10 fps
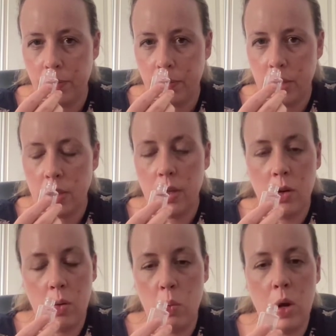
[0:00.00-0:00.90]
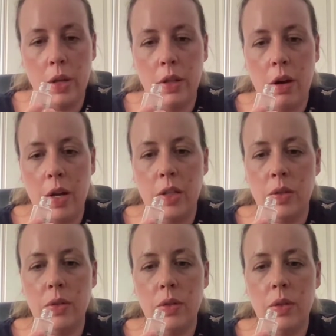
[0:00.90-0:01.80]
so not one that I'd
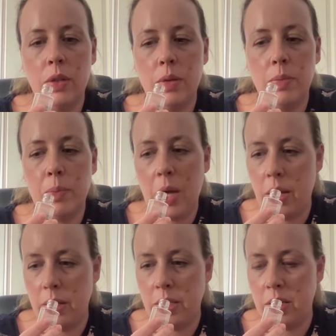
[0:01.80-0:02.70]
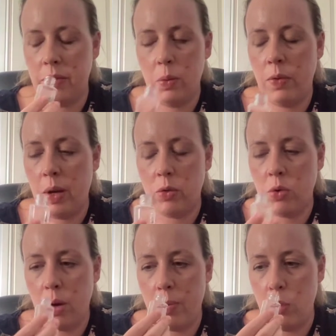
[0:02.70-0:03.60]
purchase, I think, without
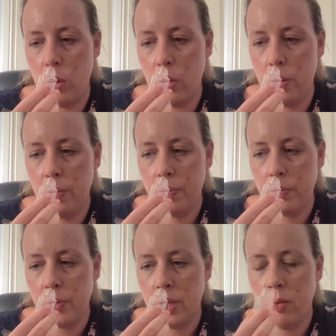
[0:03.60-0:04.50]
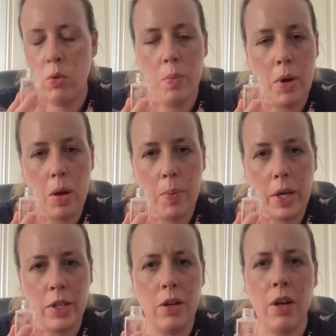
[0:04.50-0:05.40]
trying more. Rhubarb,
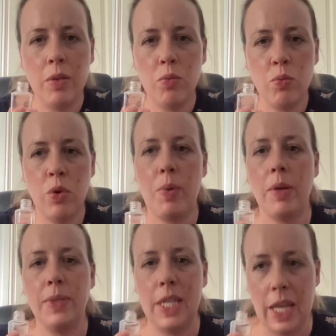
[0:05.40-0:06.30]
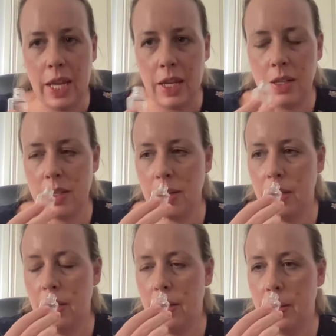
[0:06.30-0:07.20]
I don't like rhubarb to eat,
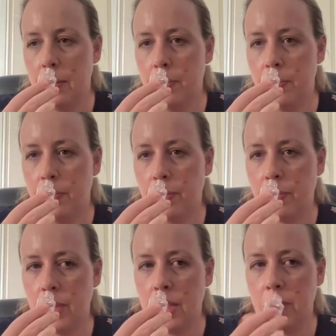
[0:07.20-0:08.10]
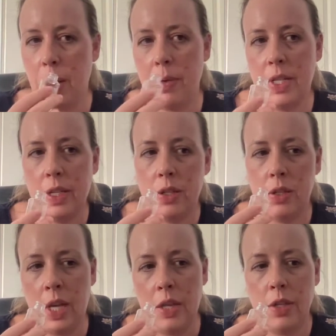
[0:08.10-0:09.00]
so maybe there's
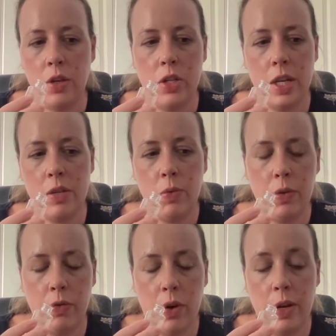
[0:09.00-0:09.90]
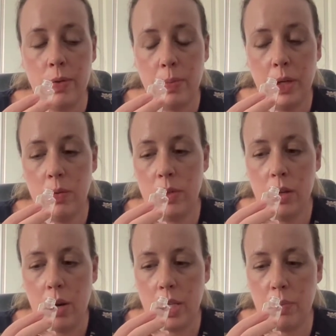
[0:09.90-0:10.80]
that association with the fragrance, but it was
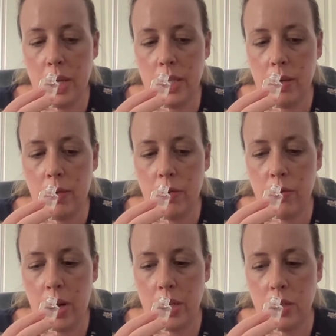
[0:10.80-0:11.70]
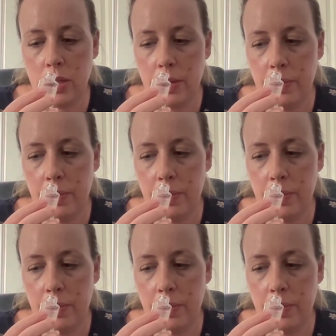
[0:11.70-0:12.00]
nice, pleasant, fresh,